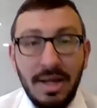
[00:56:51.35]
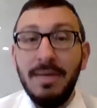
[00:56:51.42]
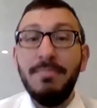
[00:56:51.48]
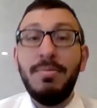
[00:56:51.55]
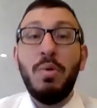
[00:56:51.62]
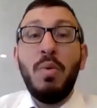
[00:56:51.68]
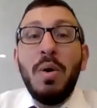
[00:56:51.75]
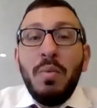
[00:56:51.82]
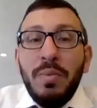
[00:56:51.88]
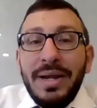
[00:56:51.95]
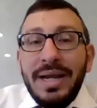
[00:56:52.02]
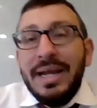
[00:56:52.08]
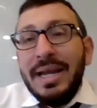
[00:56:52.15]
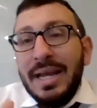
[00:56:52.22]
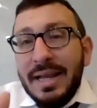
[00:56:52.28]
But when
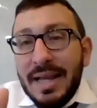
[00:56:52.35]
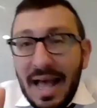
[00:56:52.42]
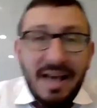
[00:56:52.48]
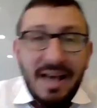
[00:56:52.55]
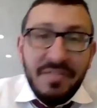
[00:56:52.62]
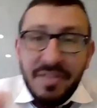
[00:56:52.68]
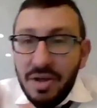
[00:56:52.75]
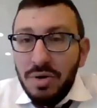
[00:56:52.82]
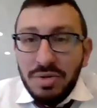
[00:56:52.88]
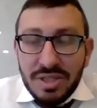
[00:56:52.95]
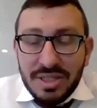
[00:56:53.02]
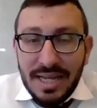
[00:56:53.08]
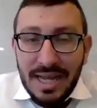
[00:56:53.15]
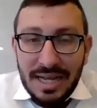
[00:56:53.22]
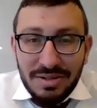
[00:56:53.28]
we have those
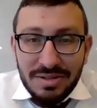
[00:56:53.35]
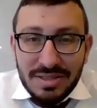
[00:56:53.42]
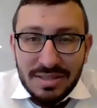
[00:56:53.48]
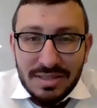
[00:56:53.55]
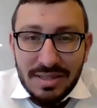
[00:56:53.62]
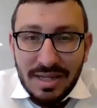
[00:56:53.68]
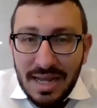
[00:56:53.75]
sounds,